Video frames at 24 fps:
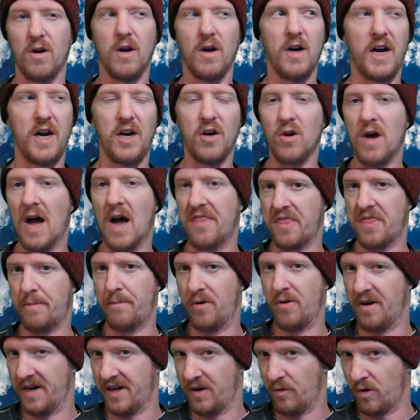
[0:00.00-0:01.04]
You don't have to put it
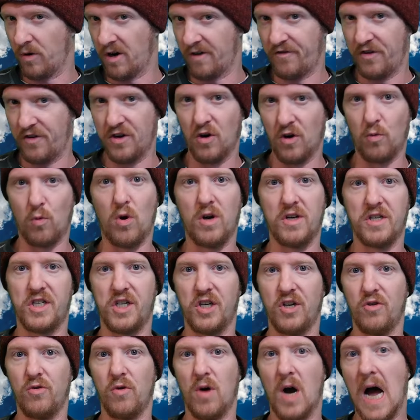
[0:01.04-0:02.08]
anywhere if you don't want
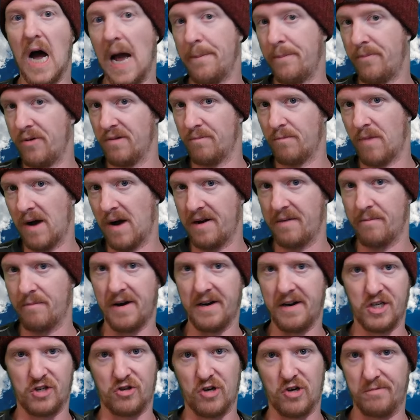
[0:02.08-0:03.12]
to. I put mine in my
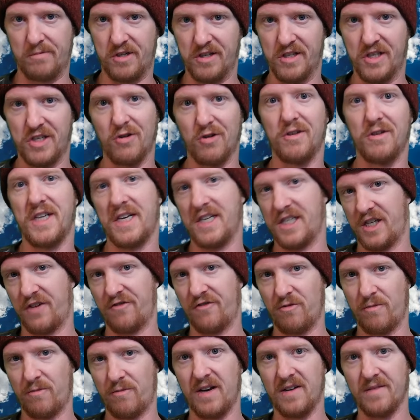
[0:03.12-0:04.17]
description so it's easy for
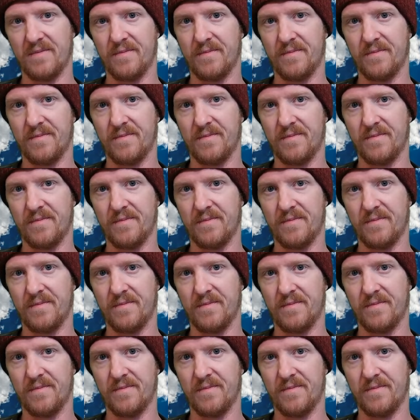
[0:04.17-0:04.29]
me.